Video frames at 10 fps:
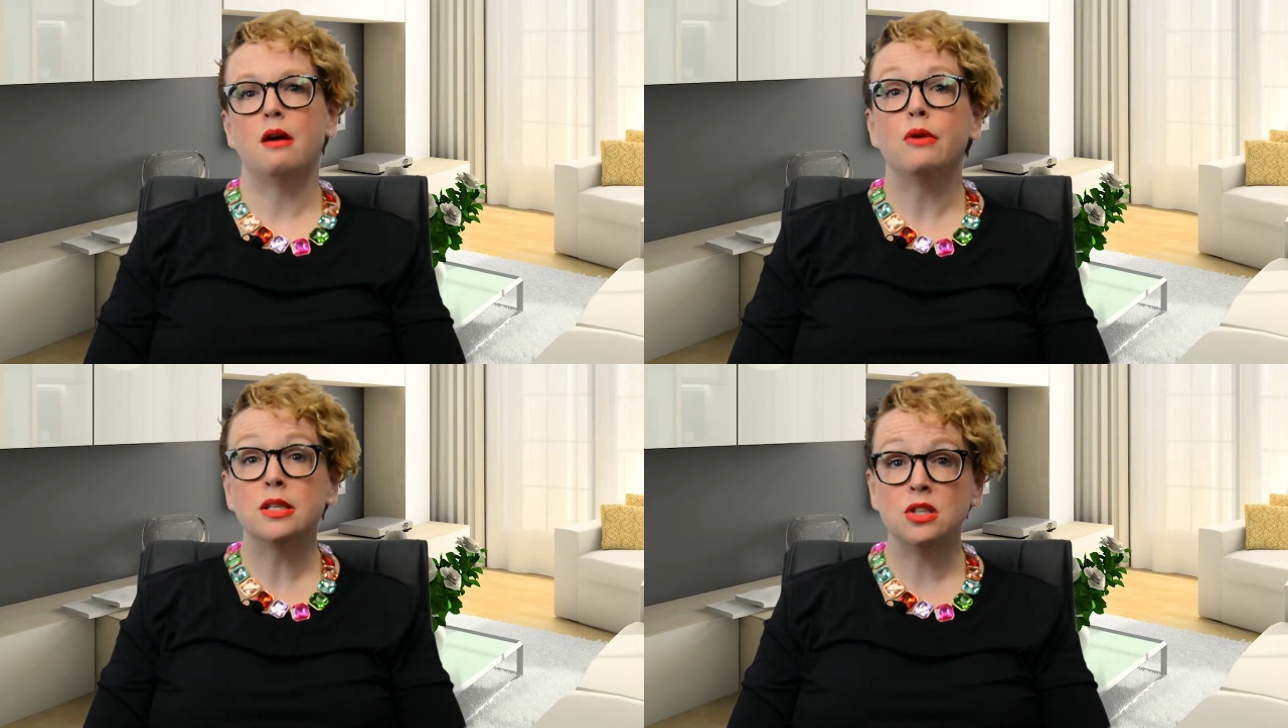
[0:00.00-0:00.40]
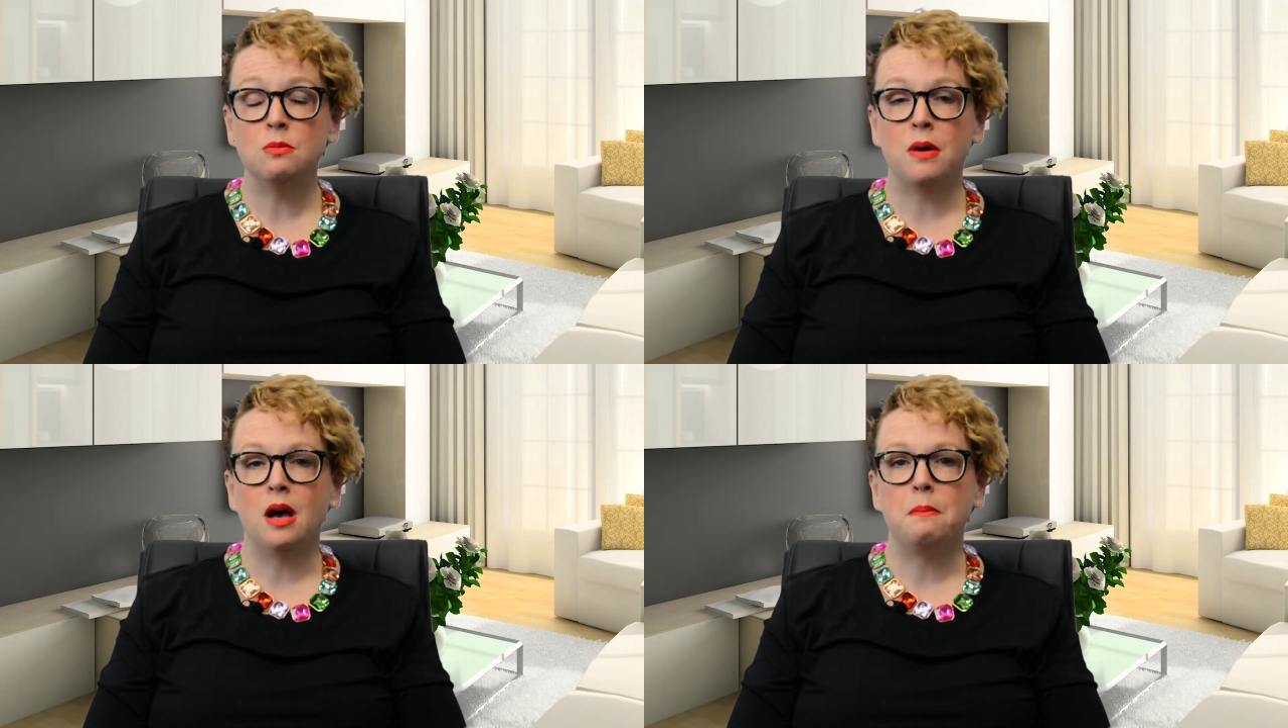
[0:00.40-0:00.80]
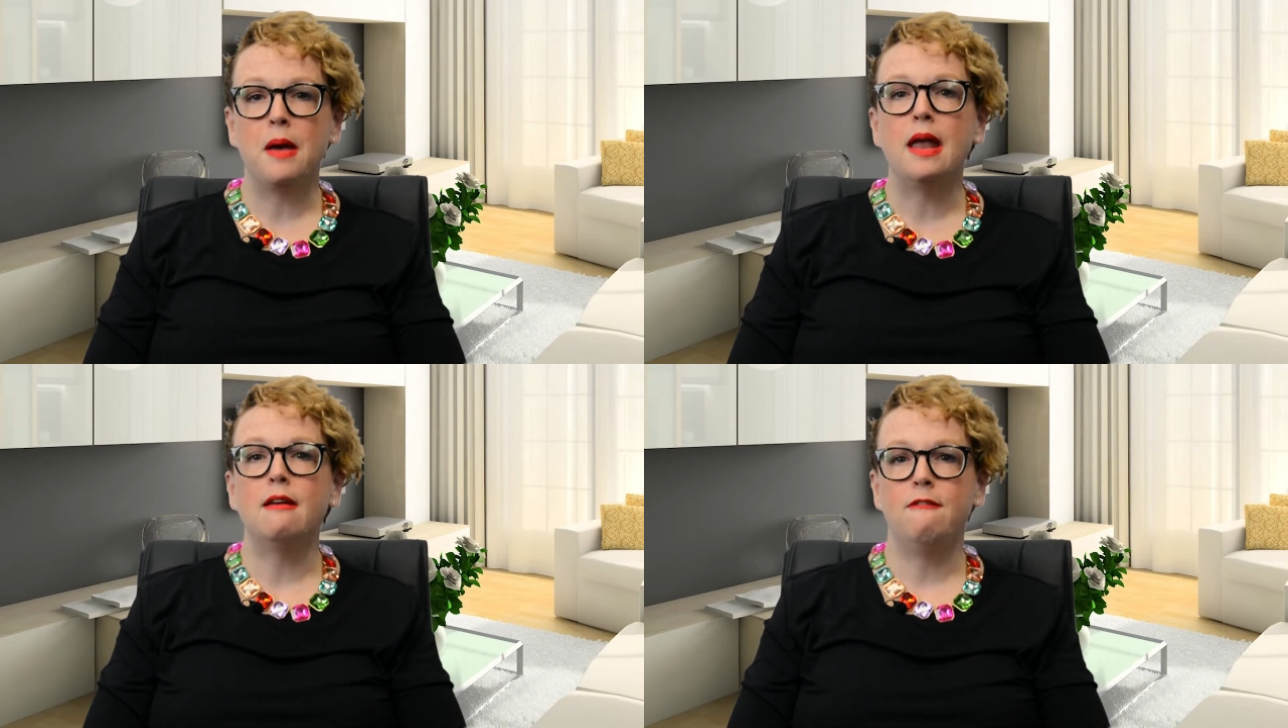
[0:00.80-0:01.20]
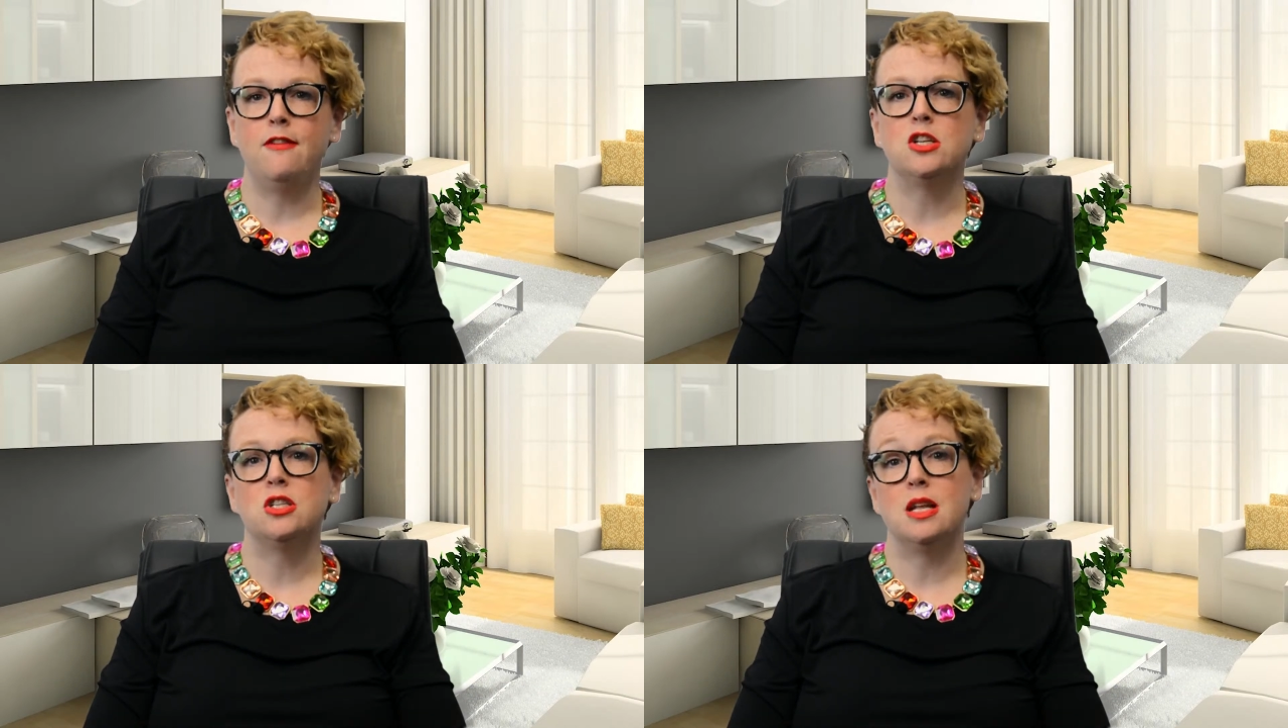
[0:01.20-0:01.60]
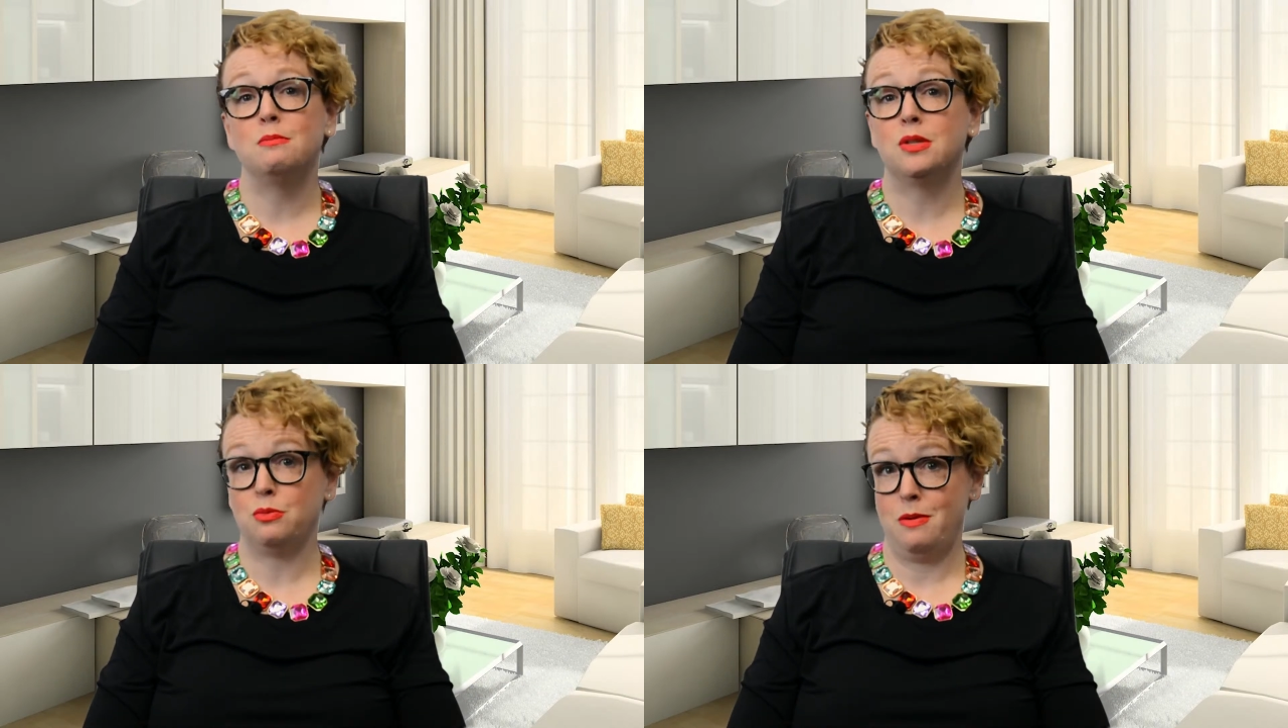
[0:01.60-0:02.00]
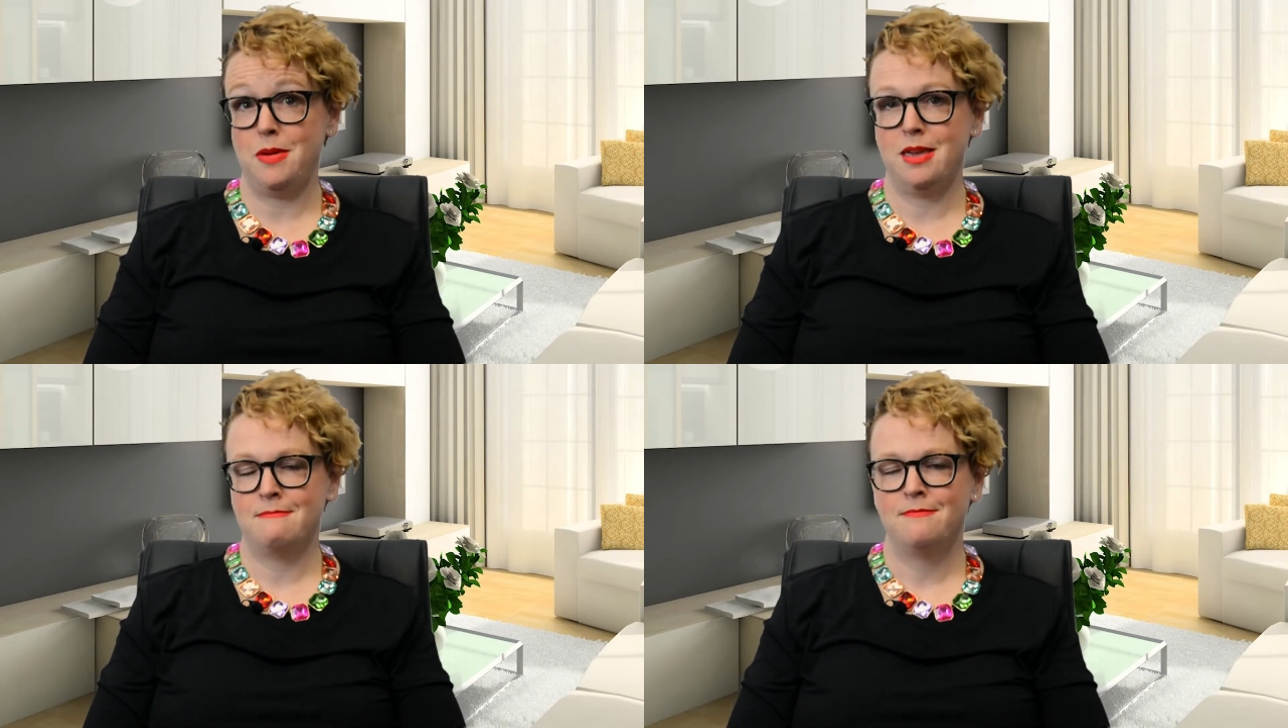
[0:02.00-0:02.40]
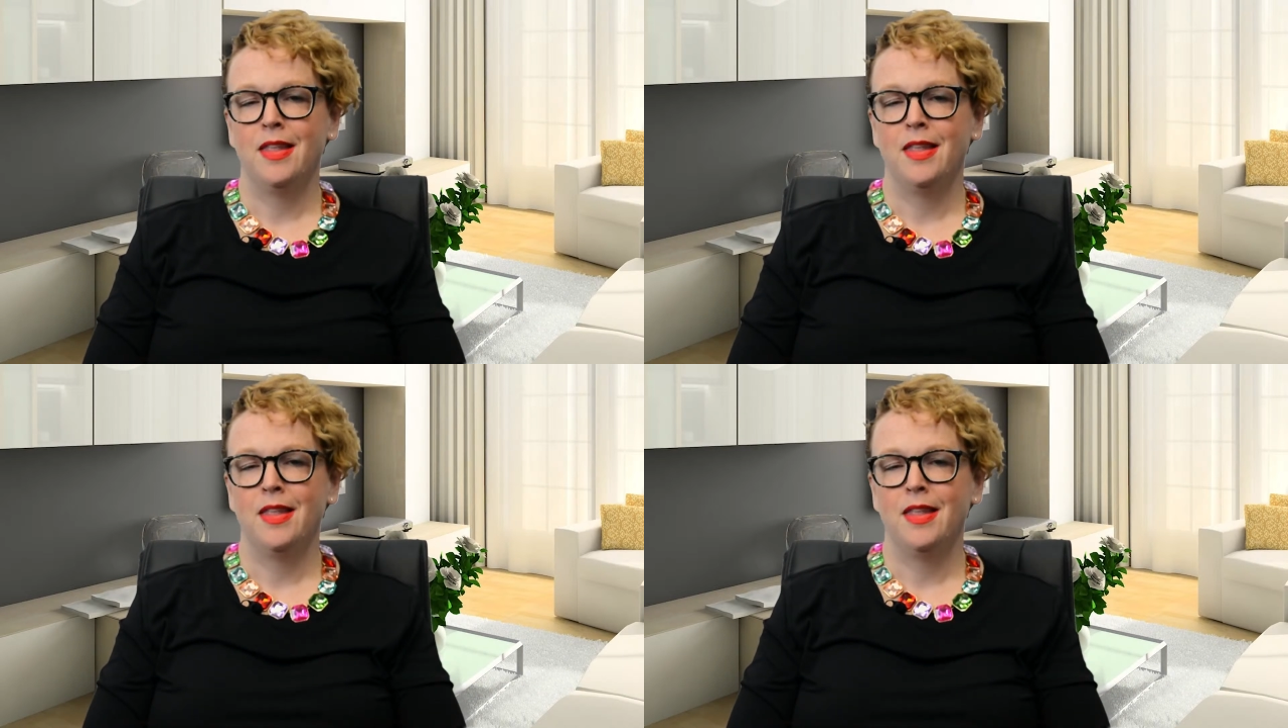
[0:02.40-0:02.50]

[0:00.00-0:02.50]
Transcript: a rescue pup, and a fish named Swimmy,